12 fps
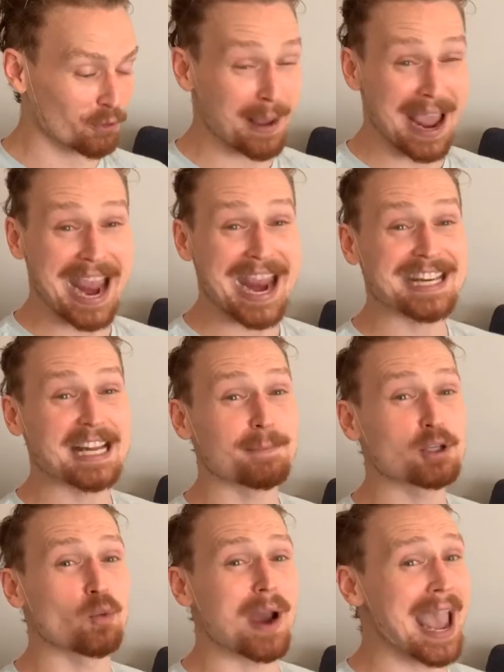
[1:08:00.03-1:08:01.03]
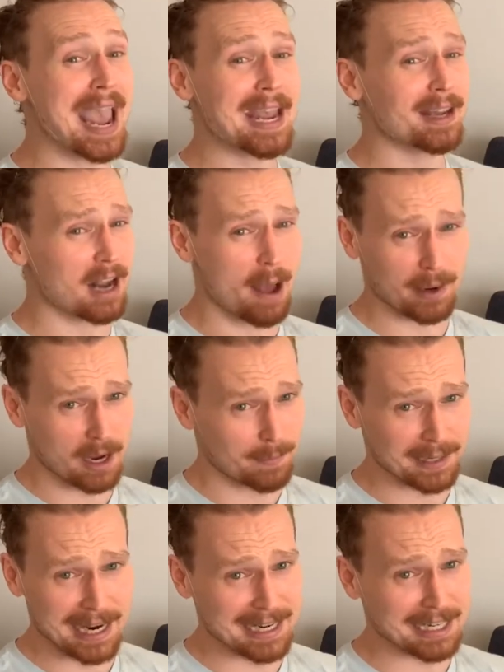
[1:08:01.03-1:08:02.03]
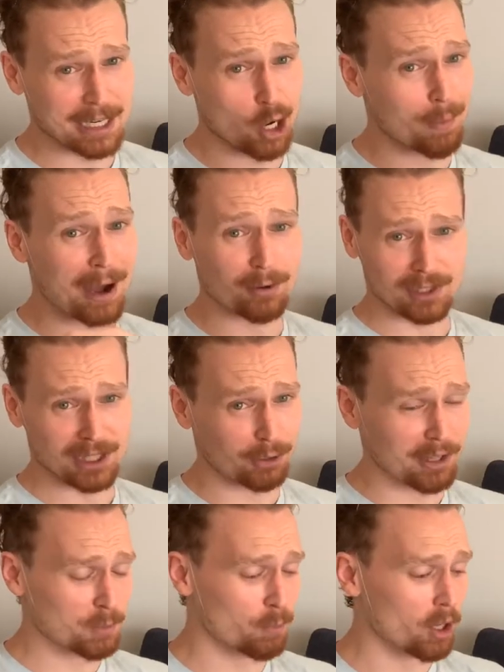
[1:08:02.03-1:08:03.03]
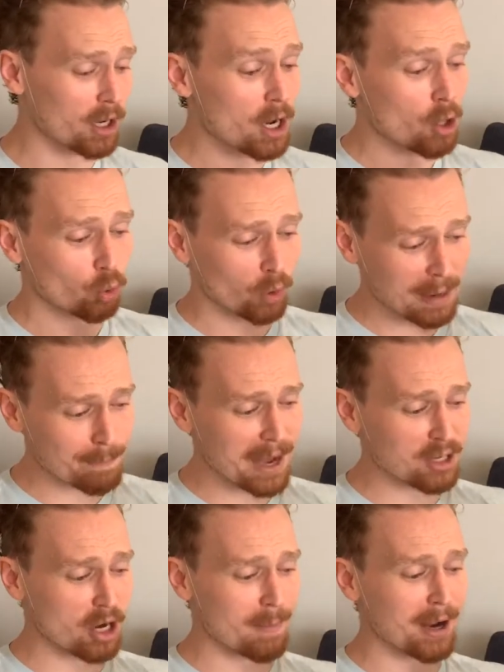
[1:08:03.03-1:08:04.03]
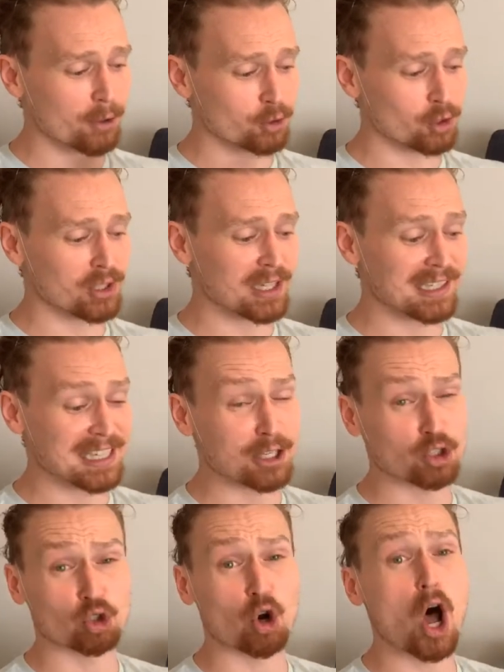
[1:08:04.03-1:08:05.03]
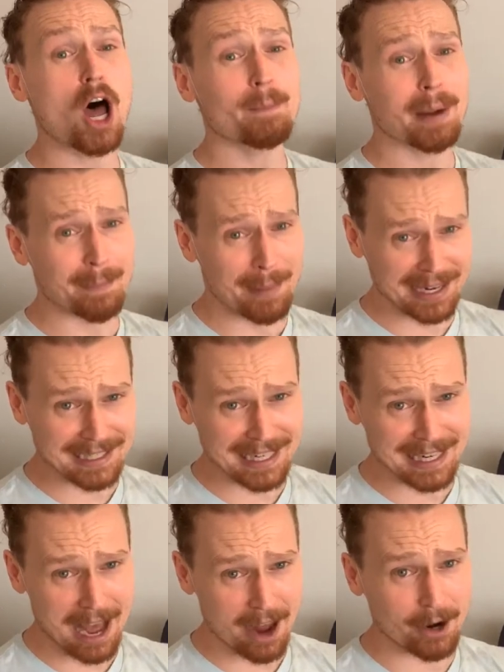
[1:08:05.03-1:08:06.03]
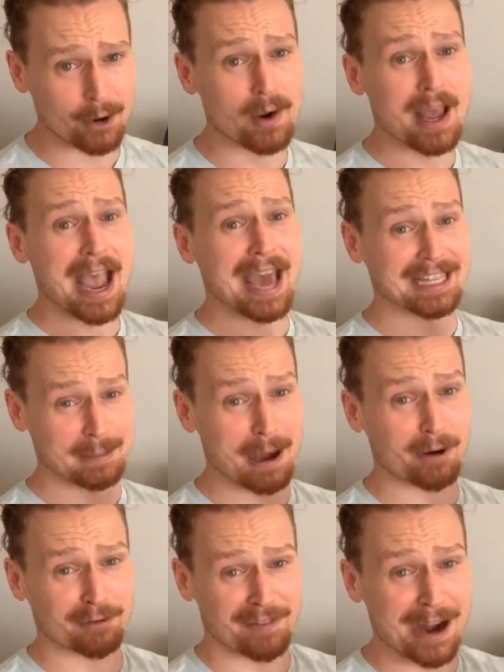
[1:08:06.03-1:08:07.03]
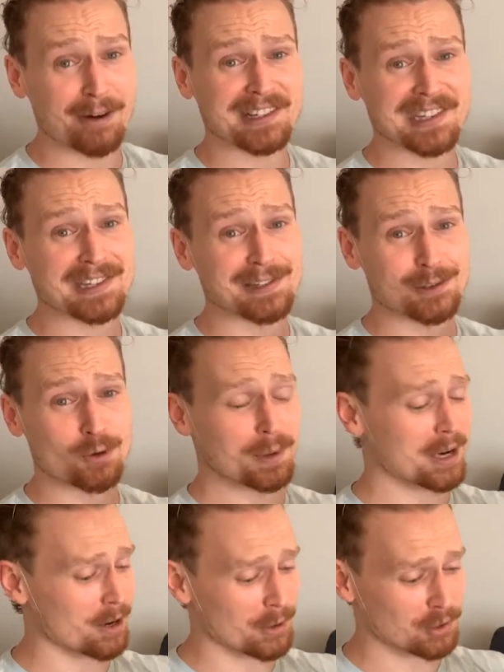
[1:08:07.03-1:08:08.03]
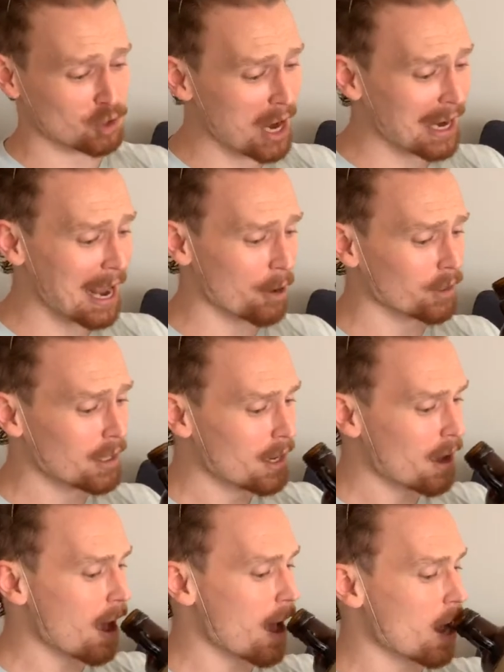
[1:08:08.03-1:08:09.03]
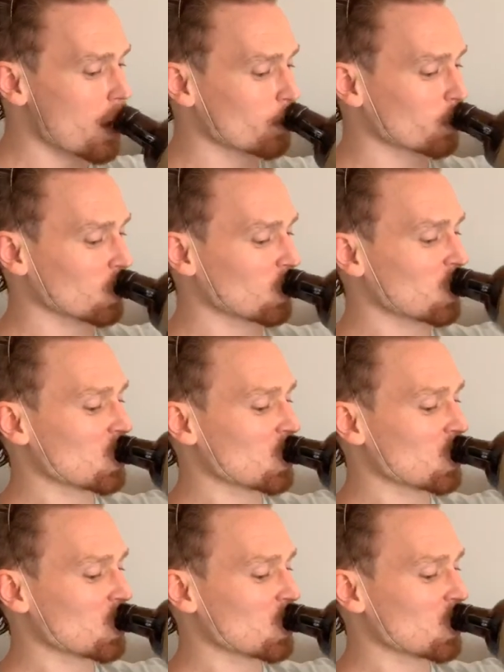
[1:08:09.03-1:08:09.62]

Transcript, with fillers: from AWA, a comic company I didn't know about until this book, written by J. Michael Straczynski, drawn by Mike Diodato, and it's about viruses and superheroes. Check it out.